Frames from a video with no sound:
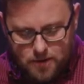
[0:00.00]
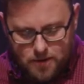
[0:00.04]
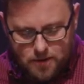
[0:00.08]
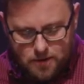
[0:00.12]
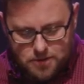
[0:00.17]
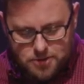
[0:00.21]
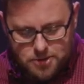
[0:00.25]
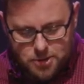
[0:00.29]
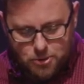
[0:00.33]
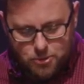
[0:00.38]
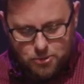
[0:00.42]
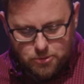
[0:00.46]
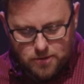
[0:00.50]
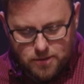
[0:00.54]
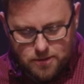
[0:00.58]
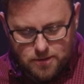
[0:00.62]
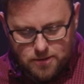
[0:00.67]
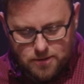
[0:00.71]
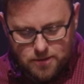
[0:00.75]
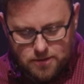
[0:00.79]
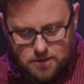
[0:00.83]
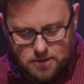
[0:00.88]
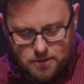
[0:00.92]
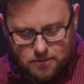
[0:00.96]
So,
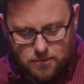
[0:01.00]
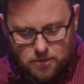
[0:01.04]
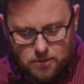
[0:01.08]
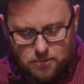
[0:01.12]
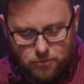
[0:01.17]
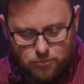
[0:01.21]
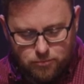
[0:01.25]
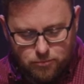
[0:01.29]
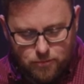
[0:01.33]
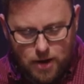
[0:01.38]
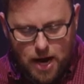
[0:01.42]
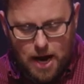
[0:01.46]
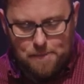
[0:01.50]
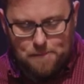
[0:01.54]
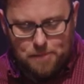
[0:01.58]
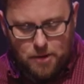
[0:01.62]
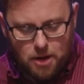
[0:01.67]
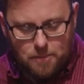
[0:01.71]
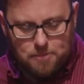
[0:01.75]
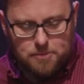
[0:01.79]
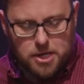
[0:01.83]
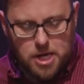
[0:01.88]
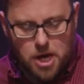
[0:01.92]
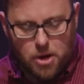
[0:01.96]
to wrap
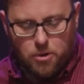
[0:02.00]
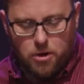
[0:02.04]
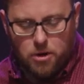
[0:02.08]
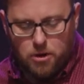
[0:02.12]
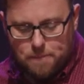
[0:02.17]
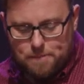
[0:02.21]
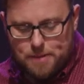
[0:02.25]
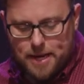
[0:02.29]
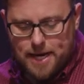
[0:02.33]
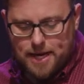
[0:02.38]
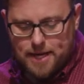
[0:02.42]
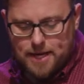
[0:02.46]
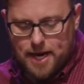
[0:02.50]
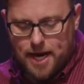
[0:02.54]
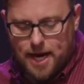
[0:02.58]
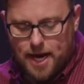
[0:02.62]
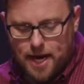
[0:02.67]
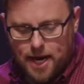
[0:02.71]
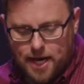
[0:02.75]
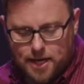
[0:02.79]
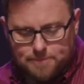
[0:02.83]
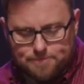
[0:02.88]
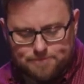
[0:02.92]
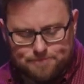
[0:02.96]
up, Noah obeyed
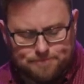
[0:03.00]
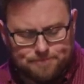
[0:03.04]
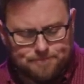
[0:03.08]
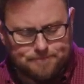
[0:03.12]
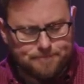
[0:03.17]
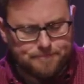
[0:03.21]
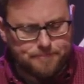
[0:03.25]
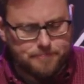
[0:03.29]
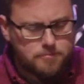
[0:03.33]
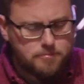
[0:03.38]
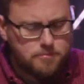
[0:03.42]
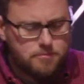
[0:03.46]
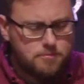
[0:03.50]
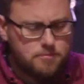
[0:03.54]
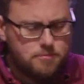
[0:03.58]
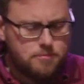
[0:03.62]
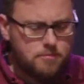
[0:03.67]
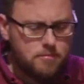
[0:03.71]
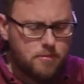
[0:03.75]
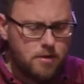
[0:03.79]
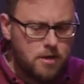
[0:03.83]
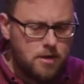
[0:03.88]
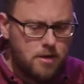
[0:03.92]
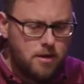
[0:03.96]
God.
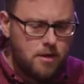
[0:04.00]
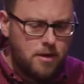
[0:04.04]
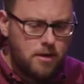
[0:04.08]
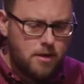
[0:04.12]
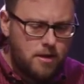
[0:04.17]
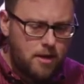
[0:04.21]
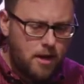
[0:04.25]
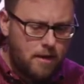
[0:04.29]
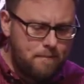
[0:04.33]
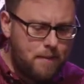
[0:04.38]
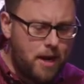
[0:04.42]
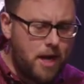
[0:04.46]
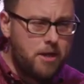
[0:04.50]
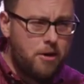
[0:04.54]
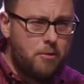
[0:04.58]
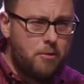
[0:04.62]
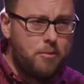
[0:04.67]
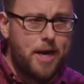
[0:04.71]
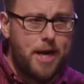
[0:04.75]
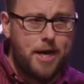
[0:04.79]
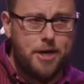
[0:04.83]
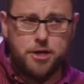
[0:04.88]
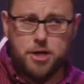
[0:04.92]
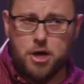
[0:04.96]
And by the
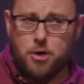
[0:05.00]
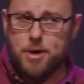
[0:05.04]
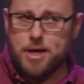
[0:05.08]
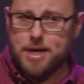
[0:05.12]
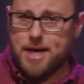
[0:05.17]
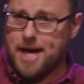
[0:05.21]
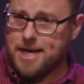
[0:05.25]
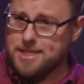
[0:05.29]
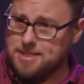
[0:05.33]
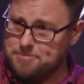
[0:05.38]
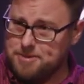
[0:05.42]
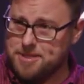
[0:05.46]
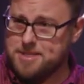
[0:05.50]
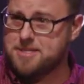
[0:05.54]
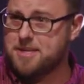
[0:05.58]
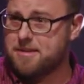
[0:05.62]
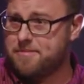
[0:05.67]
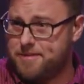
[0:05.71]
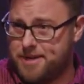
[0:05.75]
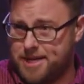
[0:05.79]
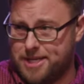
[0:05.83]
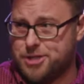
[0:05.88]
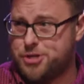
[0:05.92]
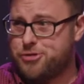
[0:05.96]
way, Noah got
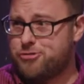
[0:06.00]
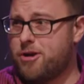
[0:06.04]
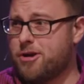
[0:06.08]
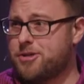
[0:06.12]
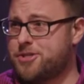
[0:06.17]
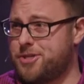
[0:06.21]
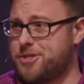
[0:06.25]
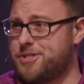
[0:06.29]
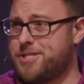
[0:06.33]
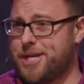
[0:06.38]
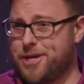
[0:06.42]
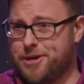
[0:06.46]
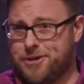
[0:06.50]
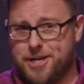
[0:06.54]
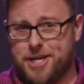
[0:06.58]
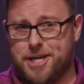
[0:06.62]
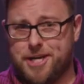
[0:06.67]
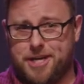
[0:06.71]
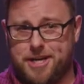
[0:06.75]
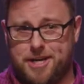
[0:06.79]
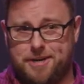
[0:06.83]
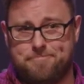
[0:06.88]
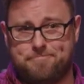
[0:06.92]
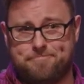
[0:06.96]
specific instructions here,
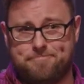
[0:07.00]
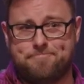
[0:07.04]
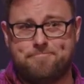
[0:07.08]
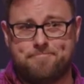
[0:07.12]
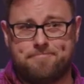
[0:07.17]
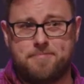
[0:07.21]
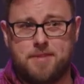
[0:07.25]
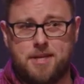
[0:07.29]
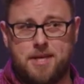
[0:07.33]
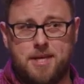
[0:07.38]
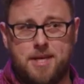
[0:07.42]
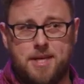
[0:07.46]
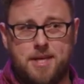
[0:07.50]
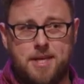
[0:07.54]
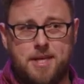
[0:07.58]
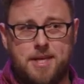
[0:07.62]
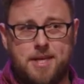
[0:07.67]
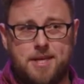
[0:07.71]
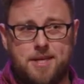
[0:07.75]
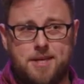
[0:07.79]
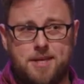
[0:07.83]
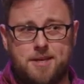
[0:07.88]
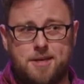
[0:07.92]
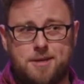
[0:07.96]
didn't he?
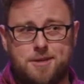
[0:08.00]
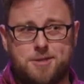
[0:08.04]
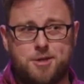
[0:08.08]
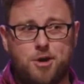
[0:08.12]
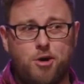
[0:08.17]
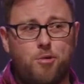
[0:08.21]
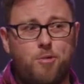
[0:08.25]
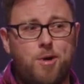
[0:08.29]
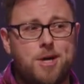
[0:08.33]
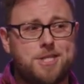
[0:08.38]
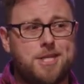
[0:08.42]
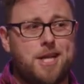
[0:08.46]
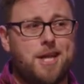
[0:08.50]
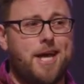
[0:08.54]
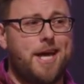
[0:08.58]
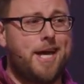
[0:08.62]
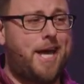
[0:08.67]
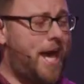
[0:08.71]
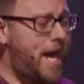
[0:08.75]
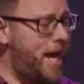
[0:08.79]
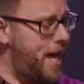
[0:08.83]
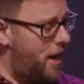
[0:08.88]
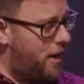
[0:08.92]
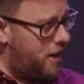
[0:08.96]
So it wasn't like,
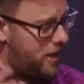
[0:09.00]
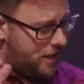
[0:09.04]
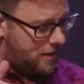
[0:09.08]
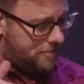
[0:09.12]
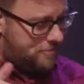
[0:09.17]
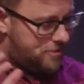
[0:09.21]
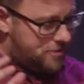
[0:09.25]
hey, I'm going to